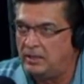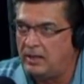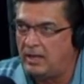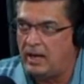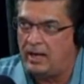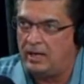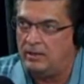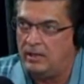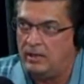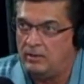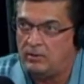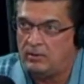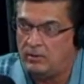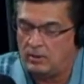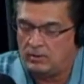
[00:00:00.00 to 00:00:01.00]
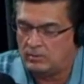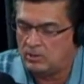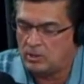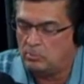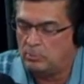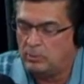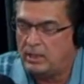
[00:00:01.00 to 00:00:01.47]
And they're
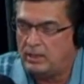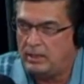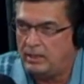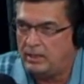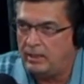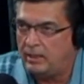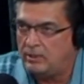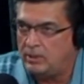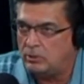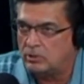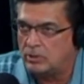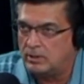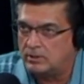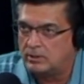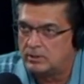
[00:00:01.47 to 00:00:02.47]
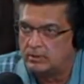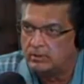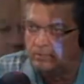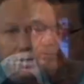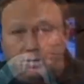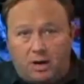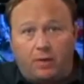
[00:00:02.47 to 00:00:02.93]
completely useless. And
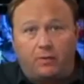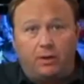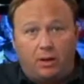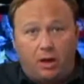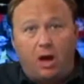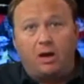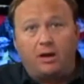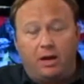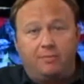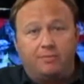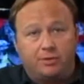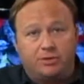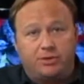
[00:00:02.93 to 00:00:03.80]
Congress, they're the lawgivers.